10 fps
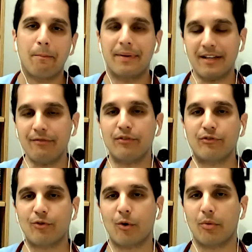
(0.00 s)
But even
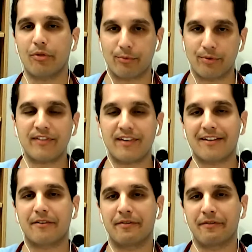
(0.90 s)
so, the risk
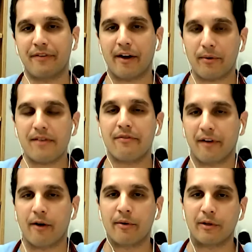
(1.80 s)
is very,
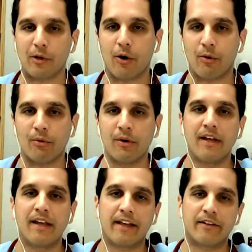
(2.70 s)
very low.
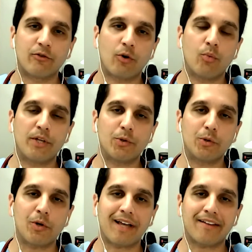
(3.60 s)
And so when you
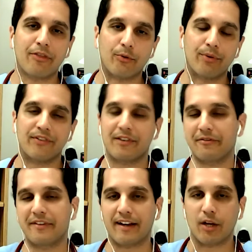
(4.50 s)
look at the risk of
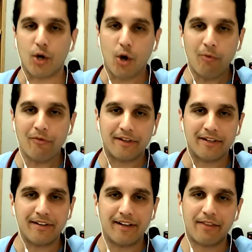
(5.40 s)
getting
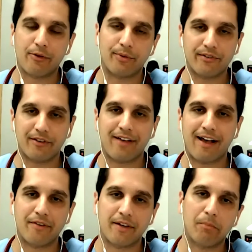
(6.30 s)
COVID and the risk of
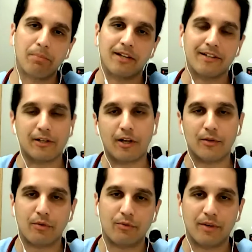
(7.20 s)
having a blood clot
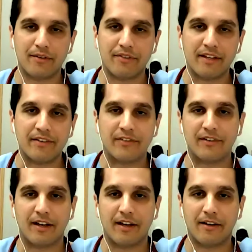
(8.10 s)
with one of these
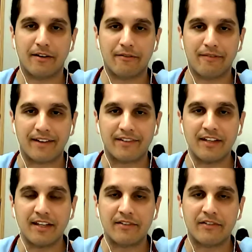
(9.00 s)

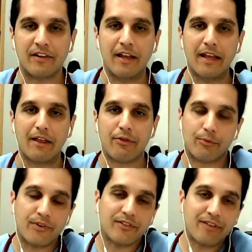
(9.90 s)
vaccines, the
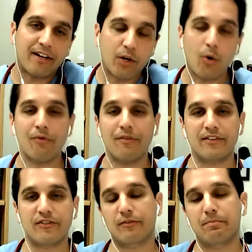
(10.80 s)
risk of getting COVID is
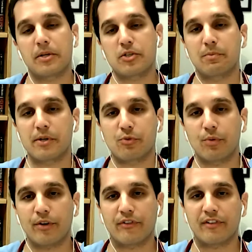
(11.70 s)
just much, much
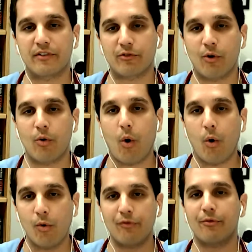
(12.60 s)
worse. And so
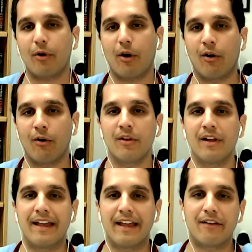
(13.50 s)
overall,
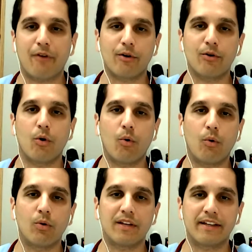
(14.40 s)
if our
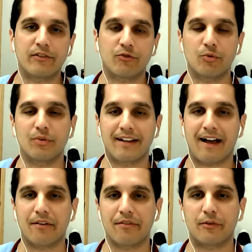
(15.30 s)
goal is to get
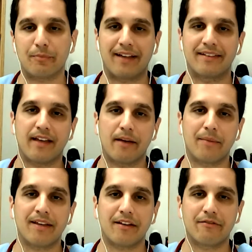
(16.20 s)
out of this
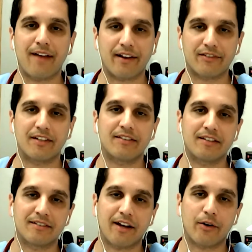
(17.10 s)
pandemic and vaccinate the
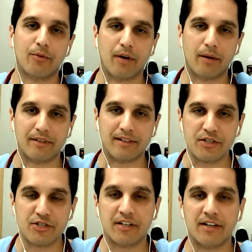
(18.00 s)
entire
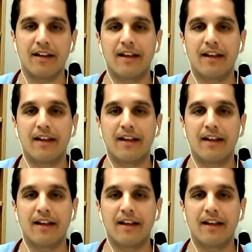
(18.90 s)
population,